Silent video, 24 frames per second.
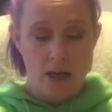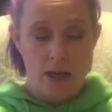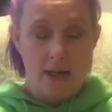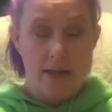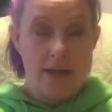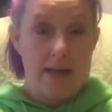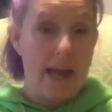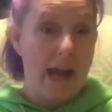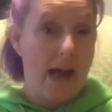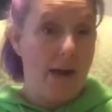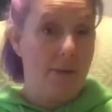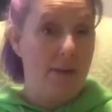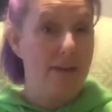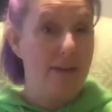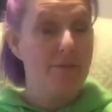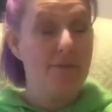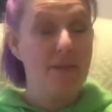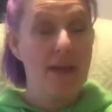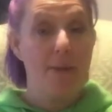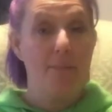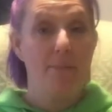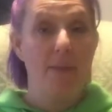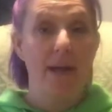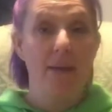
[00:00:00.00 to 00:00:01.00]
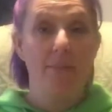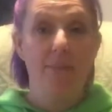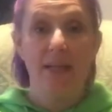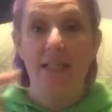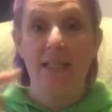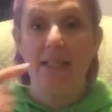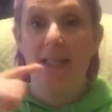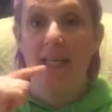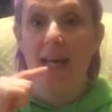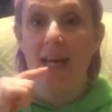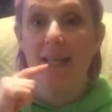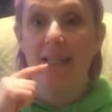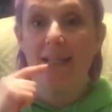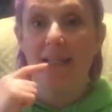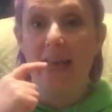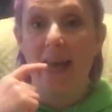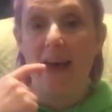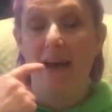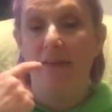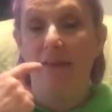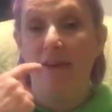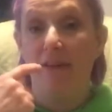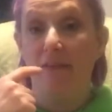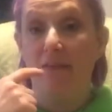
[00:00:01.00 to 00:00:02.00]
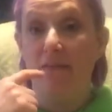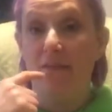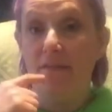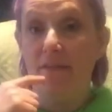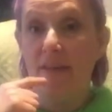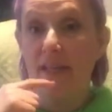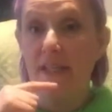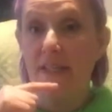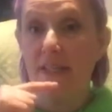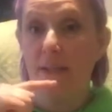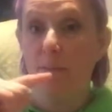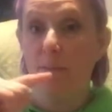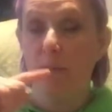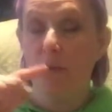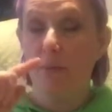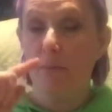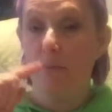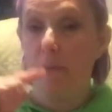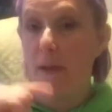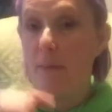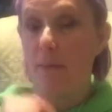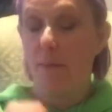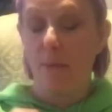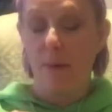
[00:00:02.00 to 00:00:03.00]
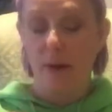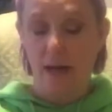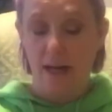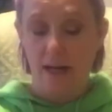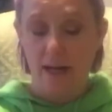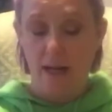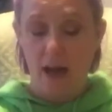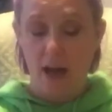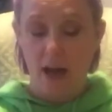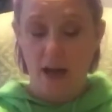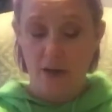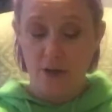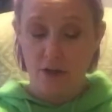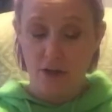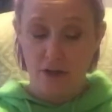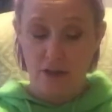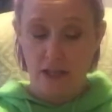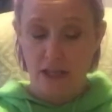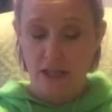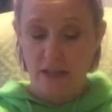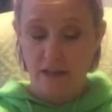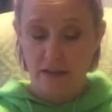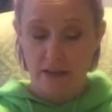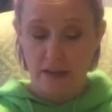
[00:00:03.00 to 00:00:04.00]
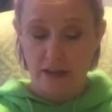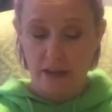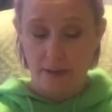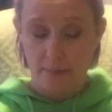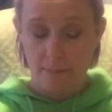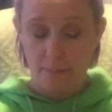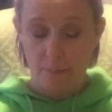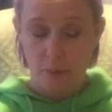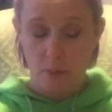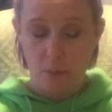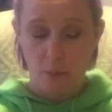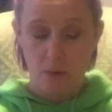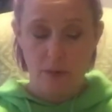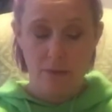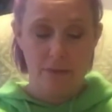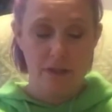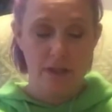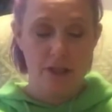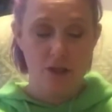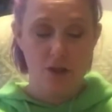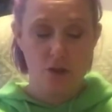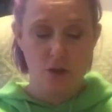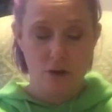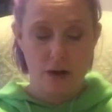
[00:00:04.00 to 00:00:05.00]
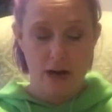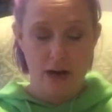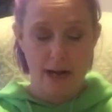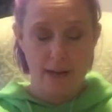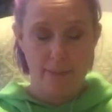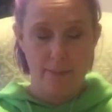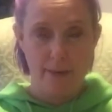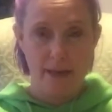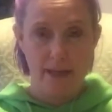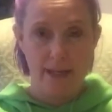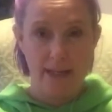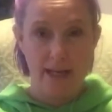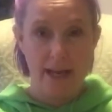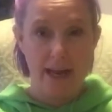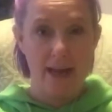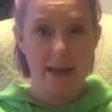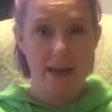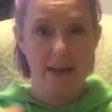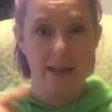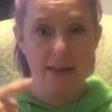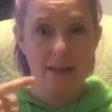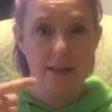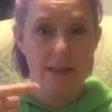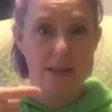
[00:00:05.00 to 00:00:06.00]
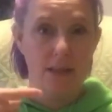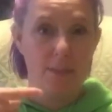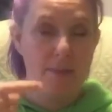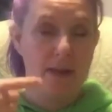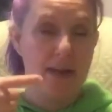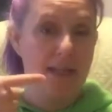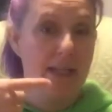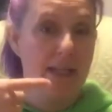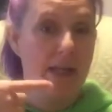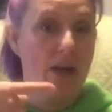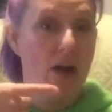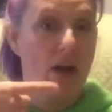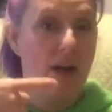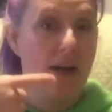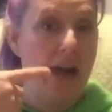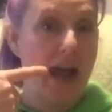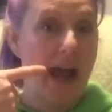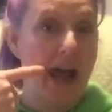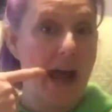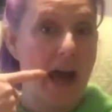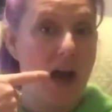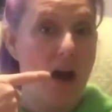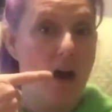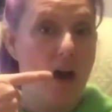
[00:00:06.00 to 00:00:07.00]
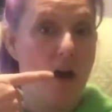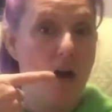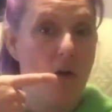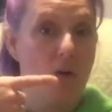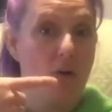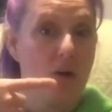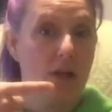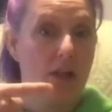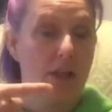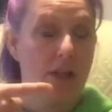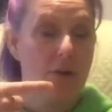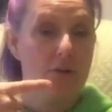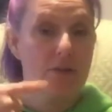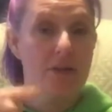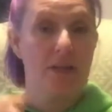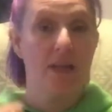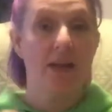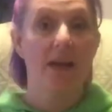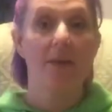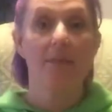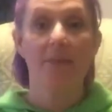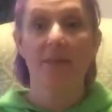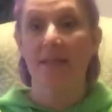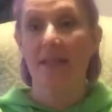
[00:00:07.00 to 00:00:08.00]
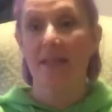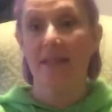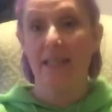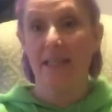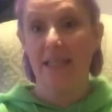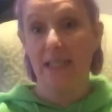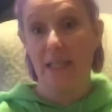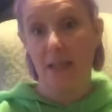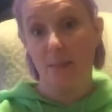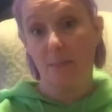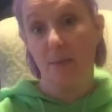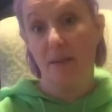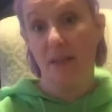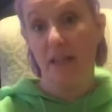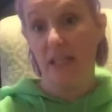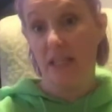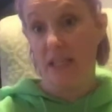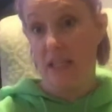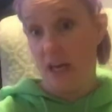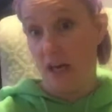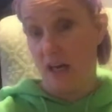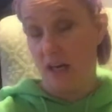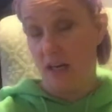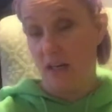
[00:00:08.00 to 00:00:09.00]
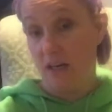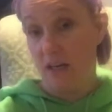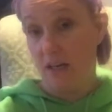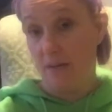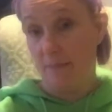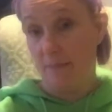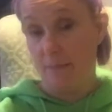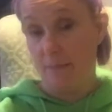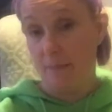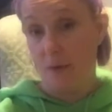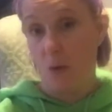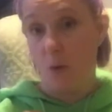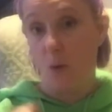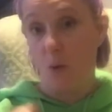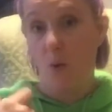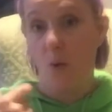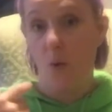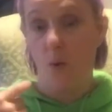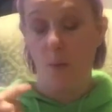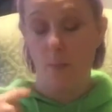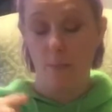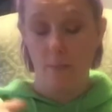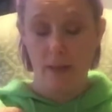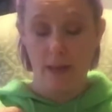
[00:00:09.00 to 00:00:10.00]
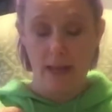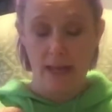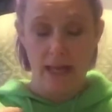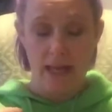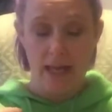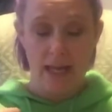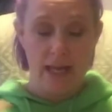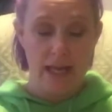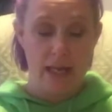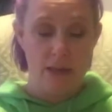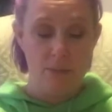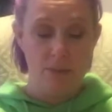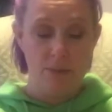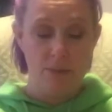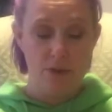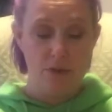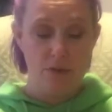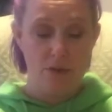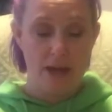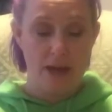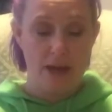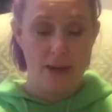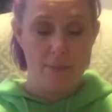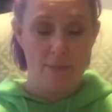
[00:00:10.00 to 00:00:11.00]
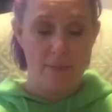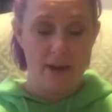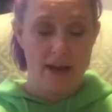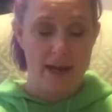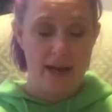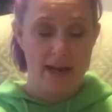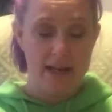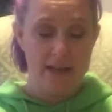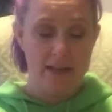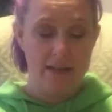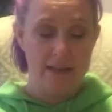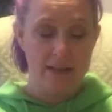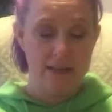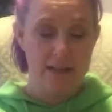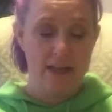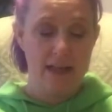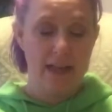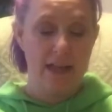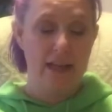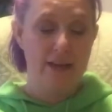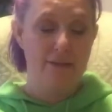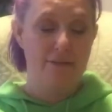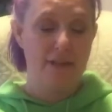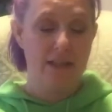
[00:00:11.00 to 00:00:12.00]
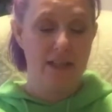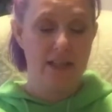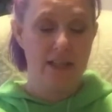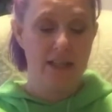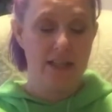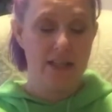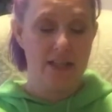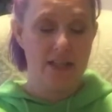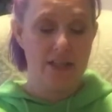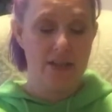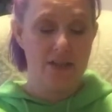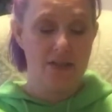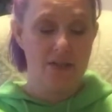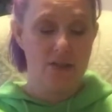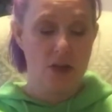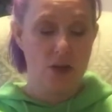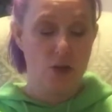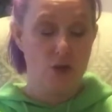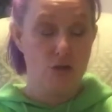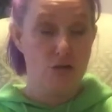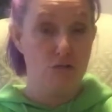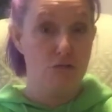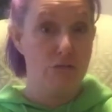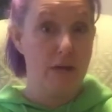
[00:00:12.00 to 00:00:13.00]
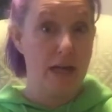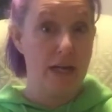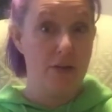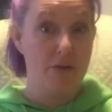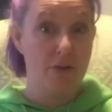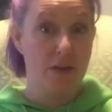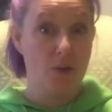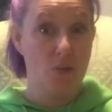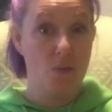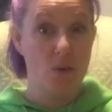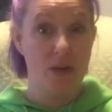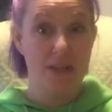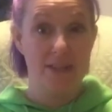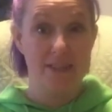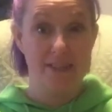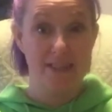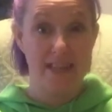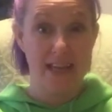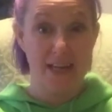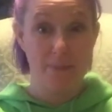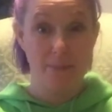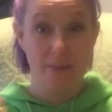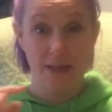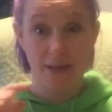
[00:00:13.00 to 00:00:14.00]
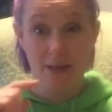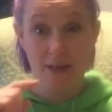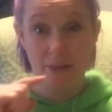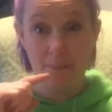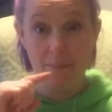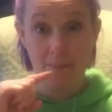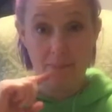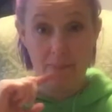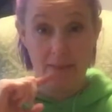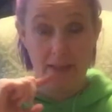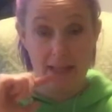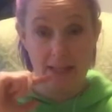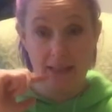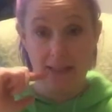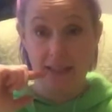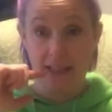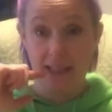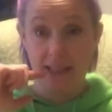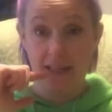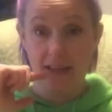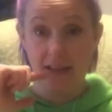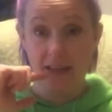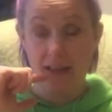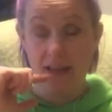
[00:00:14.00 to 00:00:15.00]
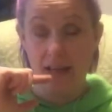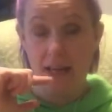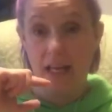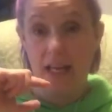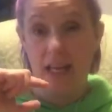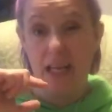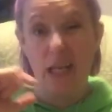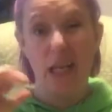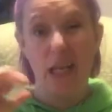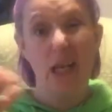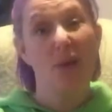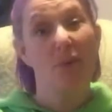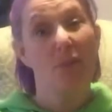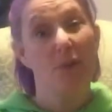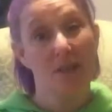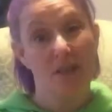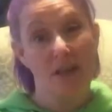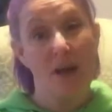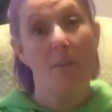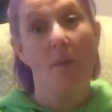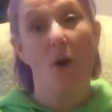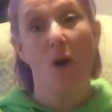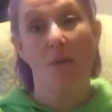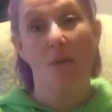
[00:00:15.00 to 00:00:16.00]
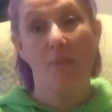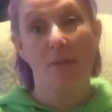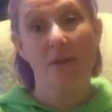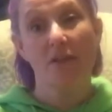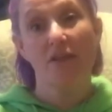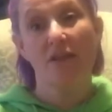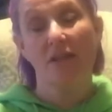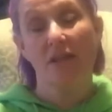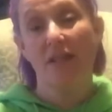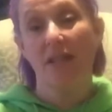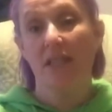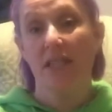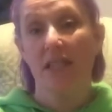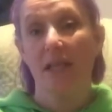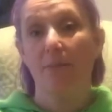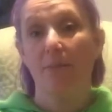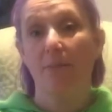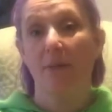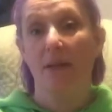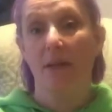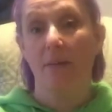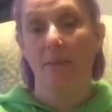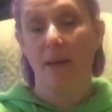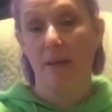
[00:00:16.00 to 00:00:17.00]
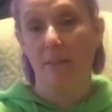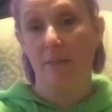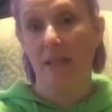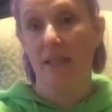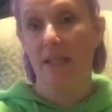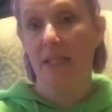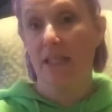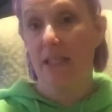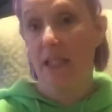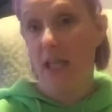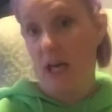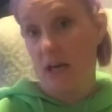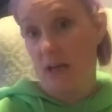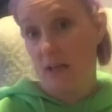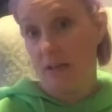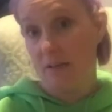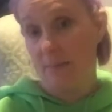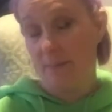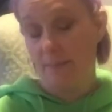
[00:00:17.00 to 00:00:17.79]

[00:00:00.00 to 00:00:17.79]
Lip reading: Now, if that baby does have a visible membrane underneath there, we would describe it depending on how close it comes to the tip of the tongue. And we would do that by, if it is greater than 1 centimeter in length, it would come almost to the tip of the baby's tongue.